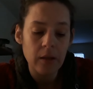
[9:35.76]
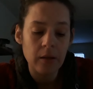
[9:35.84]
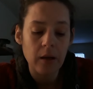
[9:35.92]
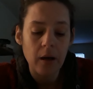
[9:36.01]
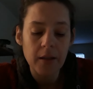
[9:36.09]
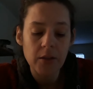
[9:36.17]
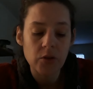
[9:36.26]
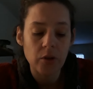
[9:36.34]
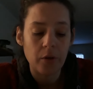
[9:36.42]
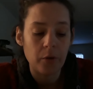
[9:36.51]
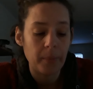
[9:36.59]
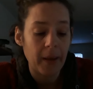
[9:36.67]
got each
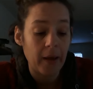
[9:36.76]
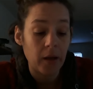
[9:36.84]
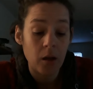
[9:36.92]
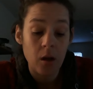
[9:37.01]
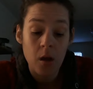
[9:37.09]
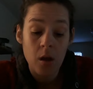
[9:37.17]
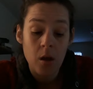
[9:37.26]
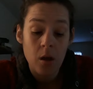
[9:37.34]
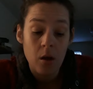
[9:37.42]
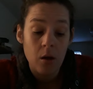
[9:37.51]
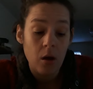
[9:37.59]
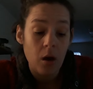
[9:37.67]
other back.
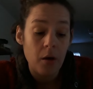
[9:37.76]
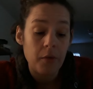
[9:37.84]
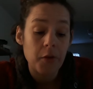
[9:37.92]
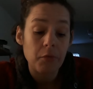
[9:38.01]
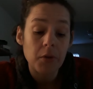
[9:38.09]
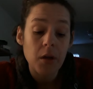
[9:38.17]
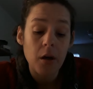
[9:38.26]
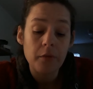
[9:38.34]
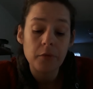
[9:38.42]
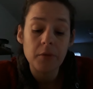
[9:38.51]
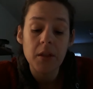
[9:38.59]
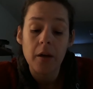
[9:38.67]
Uh, the
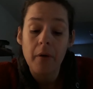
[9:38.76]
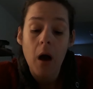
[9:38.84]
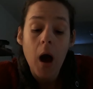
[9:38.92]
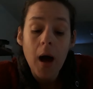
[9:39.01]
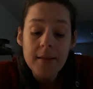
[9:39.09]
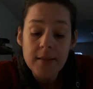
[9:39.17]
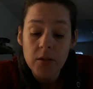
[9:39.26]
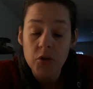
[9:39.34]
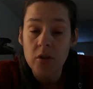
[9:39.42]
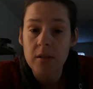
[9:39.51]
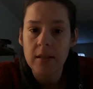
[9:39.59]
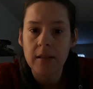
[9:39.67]
recovery of
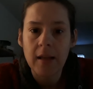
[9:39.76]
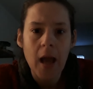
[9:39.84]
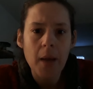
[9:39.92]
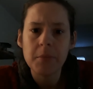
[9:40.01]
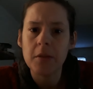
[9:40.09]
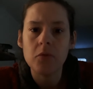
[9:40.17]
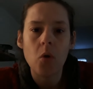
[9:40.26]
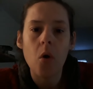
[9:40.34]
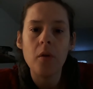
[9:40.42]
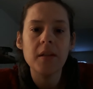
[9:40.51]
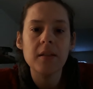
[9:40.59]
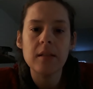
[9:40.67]
hostages and captives. All
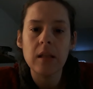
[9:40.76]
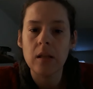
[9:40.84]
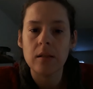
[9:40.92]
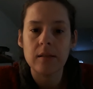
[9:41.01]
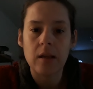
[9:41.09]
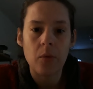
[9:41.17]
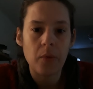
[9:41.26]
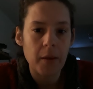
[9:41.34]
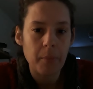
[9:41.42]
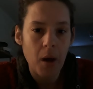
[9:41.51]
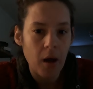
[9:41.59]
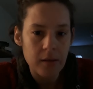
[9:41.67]
these things sound like
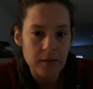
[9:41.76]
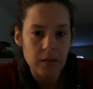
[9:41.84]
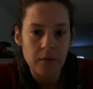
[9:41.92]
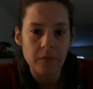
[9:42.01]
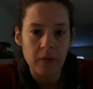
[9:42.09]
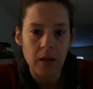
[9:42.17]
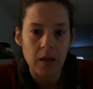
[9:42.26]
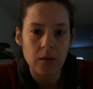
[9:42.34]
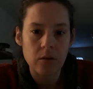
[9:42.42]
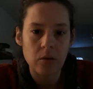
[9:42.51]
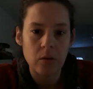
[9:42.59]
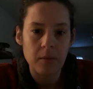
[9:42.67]
positive
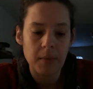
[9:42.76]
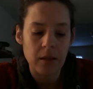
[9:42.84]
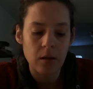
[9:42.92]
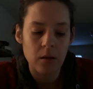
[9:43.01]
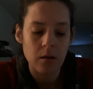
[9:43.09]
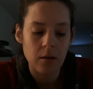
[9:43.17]
things. You know what I mean?